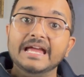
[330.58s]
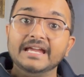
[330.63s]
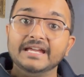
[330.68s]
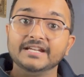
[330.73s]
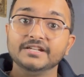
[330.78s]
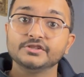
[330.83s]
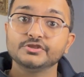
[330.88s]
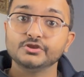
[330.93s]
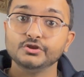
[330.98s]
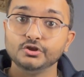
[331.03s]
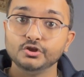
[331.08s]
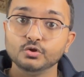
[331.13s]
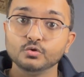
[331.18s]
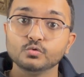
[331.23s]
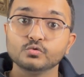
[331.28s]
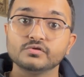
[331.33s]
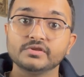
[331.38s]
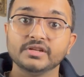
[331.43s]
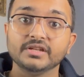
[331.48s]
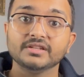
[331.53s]
it's
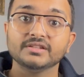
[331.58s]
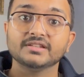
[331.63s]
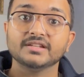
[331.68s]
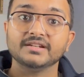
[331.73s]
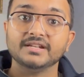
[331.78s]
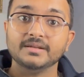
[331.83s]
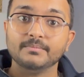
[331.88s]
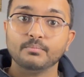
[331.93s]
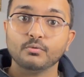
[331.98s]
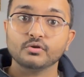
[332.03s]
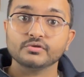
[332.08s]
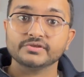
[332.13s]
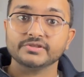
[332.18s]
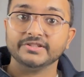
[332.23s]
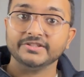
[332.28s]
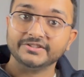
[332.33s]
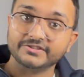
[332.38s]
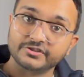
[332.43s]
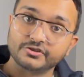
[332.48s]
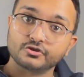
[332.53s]
using the
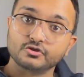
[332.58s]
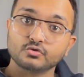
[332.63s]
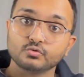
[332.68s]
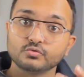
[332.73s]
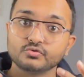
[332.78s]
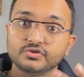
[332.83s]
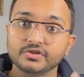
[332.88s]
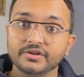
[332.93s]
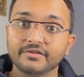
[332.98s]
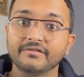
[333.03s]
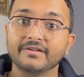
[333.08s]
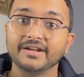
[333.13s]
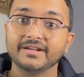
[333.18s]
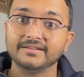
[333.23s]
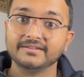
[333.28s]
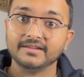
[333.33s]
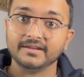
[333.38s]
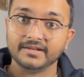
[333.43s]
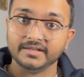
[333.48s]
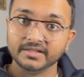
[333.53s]
deposits to generate
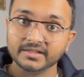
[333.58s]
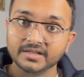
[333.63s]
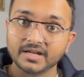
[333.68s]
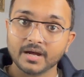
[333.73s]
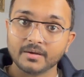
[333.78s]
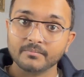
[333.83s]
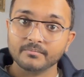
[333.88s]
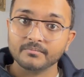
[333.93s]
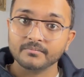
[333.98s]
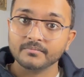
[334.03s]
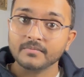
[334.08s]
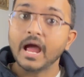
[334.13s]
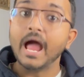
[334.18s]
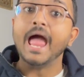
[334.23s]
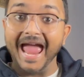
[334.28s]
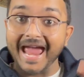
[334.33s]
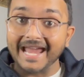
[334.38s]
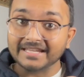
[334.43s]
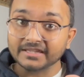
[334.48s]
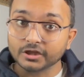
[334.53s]
the income,
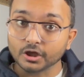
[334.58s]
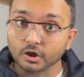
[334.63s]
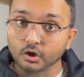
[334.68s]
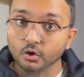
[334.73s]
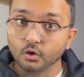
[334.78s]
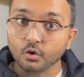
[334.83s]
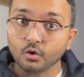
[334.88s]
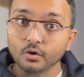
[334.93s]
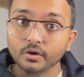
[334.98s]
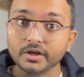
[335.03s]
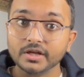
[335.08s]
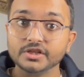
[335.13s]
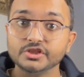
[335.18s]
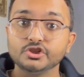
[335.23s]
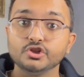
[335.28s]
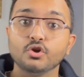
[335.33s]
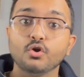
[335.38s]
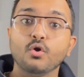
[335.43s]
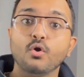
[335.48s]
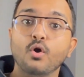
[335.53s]
and the low
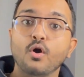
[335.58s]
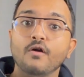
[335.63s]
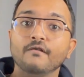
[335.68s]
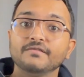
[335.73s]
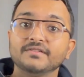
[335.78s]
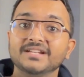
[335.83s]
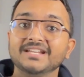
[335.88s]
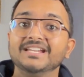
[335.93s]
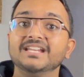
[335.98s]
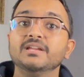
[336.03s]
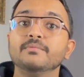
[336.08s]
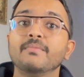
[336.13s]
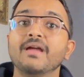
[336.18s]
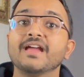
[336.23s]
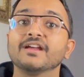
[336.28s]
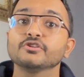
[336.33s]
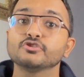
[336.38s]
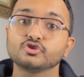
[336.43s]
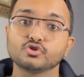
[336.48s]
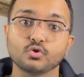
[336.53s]
ratio of TD
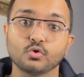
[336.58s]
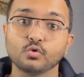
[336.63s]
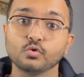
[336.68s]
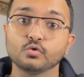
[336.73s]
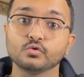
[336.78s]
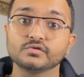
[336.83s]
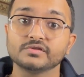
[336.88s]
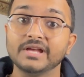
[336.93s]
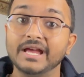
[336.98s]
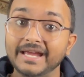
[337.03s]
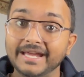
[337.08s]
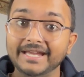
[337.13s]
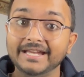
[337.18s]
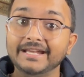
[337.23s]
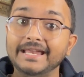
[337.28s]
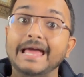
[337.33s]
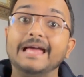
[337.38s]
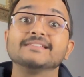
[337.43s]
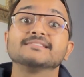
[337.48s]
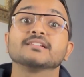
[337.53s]
Bank shows it
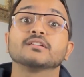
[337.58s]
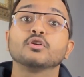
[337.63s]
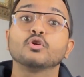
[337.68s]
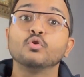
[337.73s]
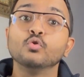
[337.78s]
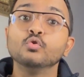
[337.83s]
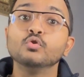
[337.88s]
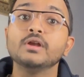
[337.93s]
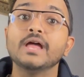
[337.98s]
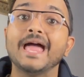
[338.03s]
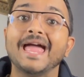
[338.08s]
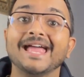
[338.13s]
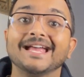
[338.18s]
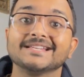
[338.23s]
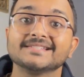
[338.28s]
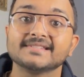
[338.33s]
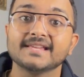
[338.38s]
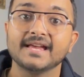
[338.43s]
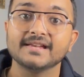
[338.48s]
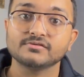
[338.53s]
has a good
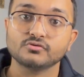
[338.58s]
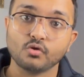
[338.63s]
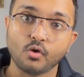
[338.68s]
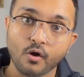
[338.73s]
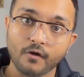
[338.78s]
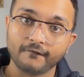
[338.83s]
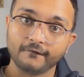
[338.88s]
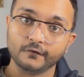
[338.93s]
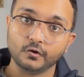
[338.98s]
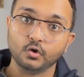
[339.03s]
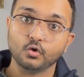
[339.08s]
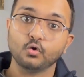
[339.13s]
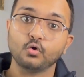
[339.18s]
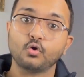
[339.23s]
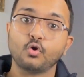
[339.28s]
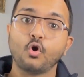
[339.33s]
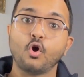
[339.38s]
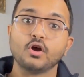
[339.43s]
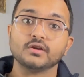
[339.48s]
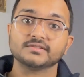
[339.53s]
access of low
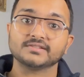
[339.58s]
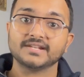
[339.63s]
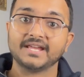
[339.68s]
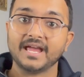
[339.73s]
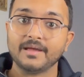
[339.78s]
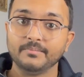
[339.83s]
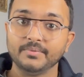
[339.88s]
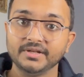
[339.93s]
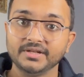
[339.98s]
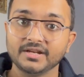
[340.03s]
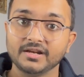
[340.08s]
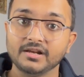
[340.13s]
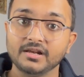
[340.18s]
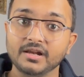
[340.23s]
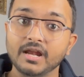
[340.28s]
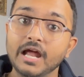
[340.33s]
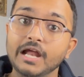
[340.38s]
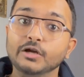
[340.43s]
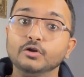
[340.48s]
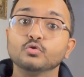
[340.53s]
cost capital
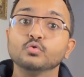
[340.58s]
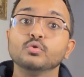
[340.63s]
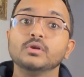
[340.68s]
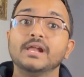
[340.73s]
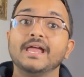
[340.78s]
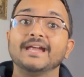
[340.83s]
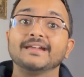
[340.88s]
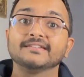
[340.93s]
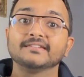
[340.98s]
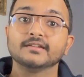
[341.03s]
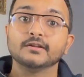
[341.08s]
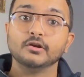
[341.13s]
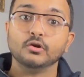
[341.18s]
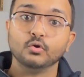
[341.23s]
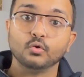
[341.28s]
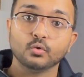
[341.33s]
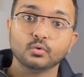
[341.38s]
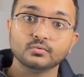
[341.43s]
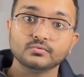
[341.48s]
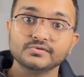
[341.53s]
to lend the
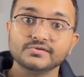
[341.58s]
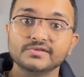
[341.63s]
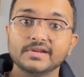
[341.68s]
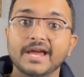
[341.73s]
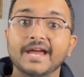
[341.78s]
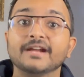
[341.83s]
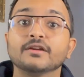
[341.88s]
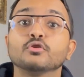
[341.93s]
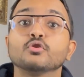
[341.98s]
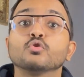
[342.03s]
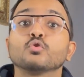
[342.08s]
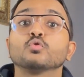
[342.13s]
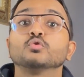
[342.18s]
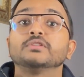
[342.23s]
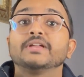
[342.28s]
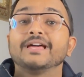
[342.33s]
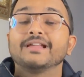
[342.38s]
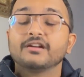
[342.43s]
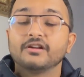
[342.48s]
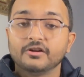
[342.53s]
loans and grow
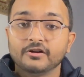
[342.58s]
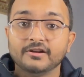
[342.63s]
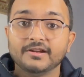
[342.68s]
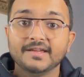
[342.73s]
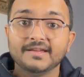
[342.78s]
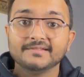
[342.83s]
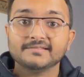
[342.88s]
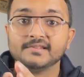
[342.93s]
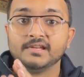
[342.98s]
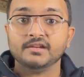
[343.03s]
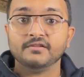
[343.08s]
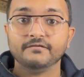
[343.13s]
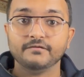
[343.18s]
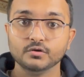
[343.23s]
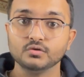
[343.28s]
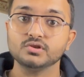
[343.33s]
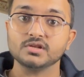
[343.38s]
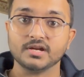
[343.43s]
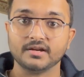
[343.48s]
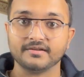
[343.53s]
their earnings in
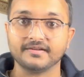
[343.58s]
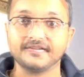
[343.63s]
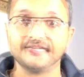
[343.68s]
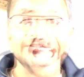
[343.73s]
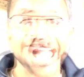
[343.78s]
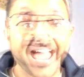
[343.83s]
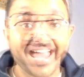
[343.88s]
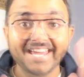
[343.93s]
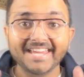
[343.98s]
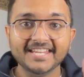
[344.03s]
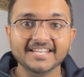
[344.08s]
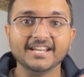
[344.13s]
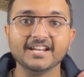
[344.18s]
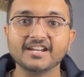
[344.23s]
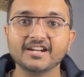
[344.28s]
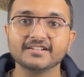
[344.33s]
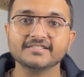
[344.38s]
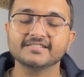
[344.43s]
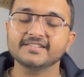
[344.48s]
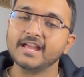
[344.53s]
future. In a
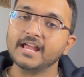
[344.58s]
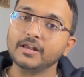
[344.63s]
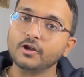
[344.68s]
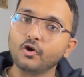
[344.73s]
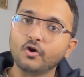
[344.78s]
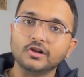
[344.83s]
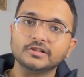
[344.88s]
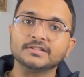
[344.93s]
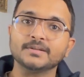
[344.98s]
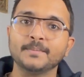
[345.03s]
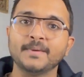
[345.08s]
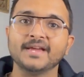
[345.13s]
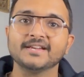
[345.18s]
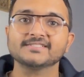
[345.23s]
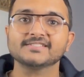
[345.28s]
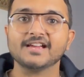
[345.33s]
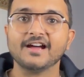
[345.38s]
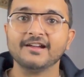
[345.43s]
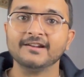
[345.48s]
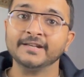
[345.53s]
nutshell, all the
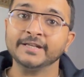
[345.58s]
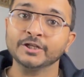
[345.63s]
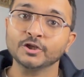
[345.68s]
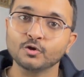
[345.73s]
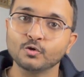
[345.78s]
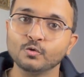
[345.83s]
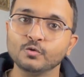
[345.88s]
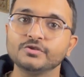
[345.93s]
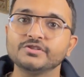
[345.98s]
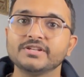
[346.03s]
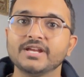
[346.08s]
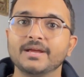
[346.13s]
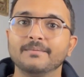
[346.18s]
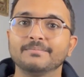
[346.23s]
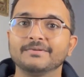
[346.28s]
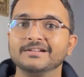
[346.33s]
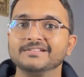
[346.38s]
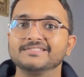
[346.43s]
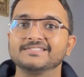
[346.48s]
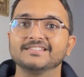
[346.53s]
banks are in good shape
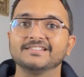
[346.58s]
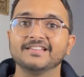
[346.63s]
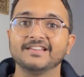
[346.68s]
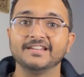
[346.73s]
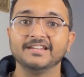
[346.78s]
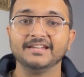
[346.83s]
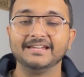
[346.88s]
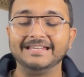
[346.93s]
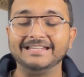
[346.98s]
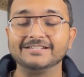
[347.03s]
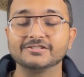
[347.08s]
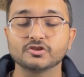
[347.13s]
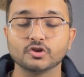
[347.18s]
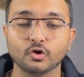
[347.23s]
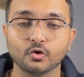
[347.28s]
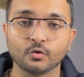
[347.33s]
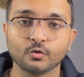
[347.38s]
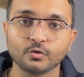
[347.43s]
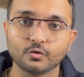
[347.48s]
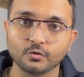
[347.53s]
considering its
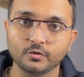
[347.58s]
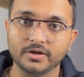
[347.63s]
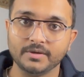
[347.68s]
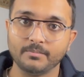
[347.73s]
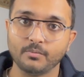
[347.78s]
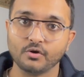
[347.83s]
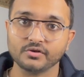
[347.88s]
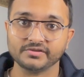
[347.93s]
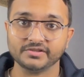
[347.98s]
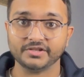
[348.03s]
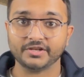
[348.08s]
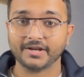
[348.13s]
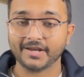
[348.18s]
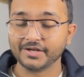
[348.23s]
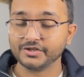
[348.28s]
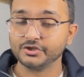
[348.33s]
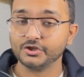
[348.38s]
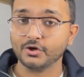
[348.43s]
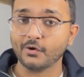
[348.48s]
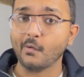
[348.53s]
loan to deposit
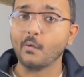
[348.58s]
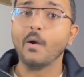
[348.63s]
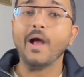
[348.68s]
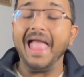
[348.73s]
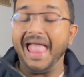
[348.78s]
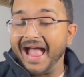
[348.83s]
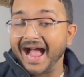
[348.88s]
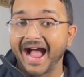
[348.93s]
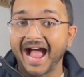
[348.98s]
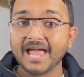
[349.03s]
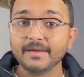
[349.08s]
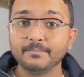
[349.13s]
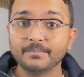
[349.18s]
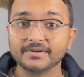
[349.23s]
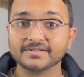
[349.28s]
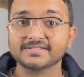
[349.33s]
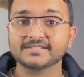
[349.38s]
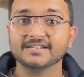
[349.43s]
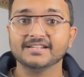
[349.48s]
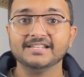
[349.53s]
ratio. I
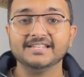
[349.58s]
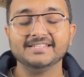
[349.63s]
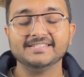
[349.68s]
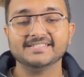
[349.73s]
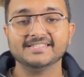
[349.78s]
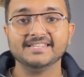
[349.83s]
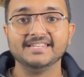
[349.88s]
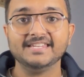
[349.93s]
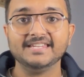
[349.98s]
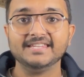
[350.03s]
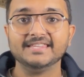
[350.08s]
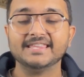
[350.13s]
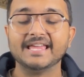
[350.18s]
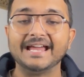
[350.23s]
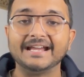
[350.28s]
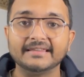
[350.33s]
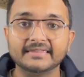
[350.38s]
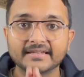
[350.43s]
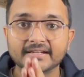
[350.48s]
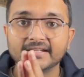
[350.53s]
personally see
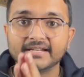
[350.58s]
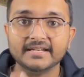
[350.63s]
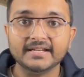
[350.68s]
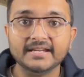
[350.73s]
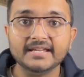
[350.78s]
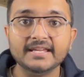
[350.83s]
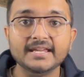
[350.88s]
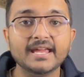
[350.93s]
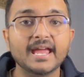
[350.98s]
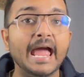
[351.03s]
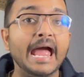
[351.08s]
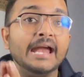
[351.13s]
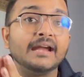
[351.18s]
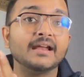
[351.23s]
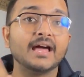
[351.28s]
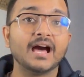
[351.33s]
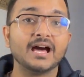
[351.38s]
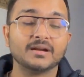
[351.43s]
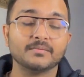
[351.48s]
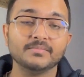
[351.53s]
that the TD and
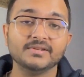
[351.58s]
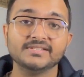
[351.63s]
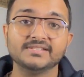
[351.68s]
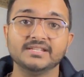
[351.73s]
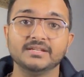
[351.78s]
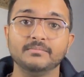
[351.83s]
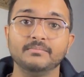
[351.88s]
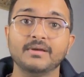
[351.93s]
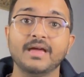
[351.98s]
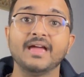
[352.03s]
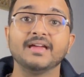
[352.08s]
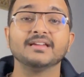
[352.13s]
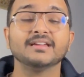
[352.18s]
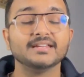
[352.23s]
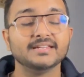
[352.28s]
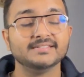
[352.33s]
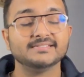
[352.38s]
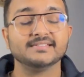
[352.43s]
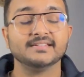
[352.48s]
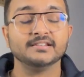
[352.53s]
RBC Bank
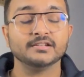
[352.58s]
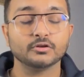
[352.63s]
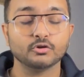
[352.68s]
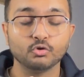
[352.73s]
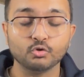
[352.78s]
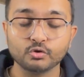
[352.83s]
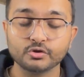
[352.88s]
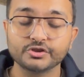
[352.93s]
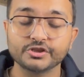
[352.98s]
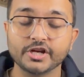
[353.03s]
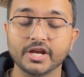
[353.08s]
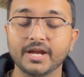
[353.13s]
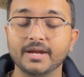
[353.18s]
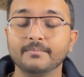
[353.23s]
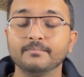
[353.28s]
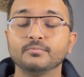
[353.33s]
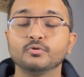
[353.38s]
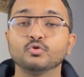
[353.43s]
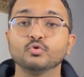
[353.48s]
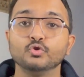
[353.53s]
is in good
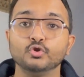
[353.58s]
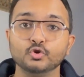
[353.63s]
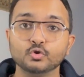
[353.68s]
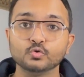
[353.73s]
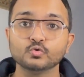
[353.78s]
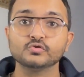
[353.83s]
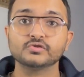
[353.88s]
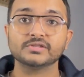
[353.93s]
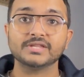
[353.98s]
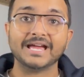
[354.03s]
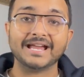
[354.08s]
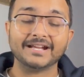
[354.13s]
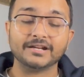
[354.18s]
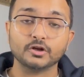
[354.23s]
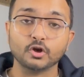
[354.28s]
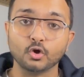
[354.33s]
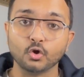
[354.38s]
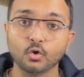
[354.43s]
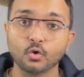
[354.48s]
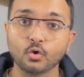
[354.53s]
shape to use that
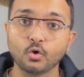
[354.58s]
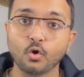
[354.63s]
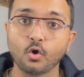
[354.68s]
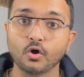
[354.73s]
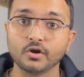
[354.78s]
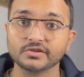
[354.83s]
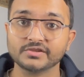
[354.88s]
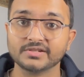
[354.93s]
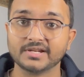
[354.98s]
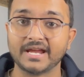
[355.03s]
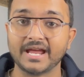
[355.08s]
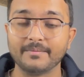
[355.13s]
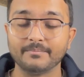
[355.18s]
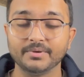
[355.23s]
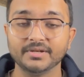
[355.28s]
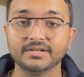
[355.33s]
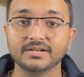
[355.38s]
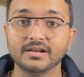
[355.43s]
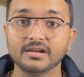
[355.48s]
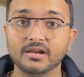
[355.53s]
low cost
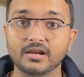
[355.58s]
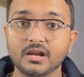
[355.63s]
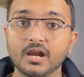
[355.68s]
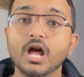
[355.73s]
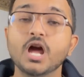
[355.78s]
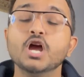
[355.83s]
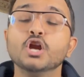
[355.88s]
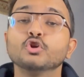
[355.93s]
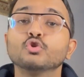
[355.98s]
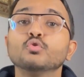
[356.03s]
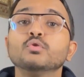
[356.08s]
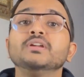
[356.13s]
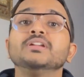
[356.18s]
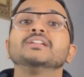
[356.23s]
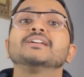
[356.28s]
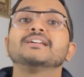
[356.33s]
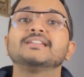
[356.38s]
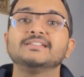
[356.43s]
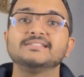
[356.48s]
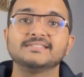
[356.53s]
capital to
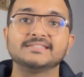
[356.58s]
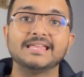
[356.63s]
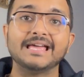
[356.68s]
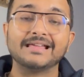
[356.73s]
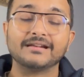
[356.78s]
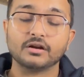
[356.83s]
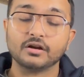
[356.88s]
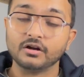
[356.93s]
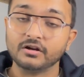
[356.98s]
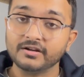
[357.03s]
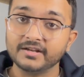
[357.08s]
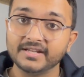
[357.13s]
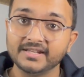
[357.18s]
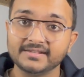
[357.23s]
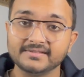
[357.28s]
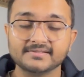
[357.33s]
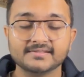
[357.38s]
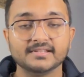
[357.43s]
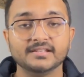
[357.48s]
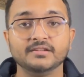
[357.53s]
increase their
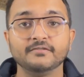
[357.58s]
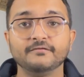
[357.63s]
earnings in